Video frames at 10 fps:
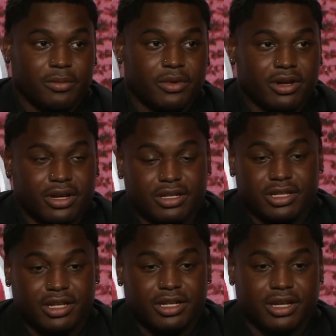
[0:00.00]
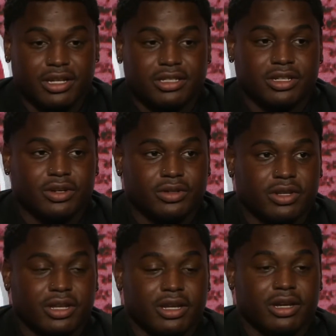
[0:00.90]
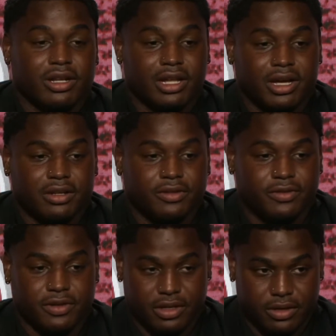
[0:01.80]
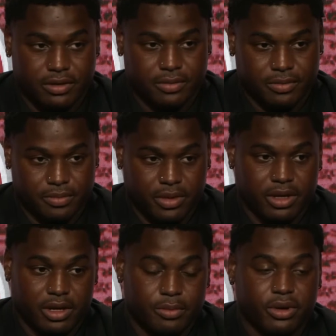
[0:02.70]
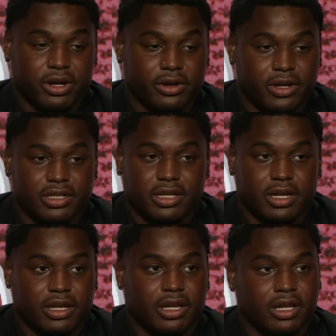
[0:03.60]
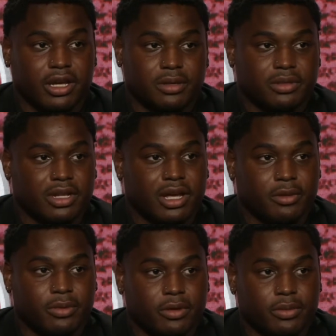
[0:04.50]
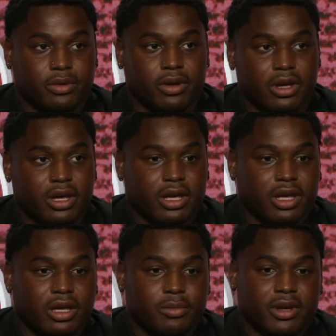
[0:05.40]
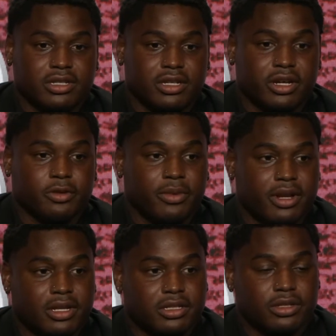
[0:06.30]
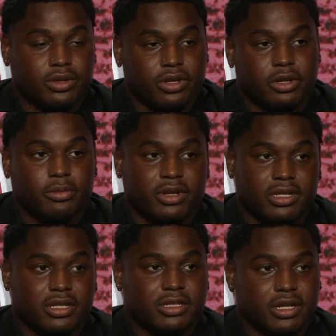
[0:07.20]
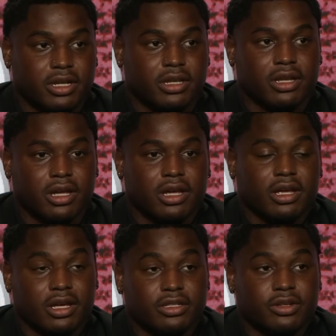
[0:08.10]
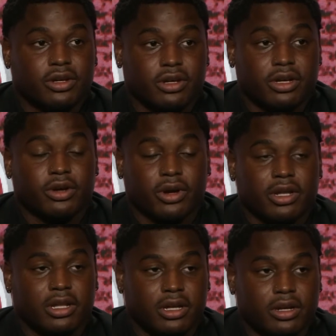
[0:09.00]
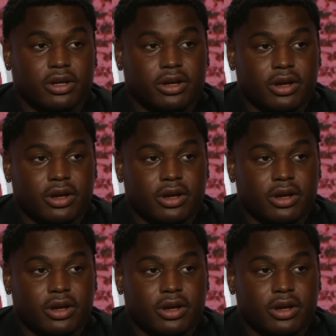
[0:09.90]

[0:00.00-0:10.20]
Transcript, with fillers: because he he showed that a lot of um, progress, and he helps a lot of people, and he makes sure everybody is doing their business and he's a, a great leader.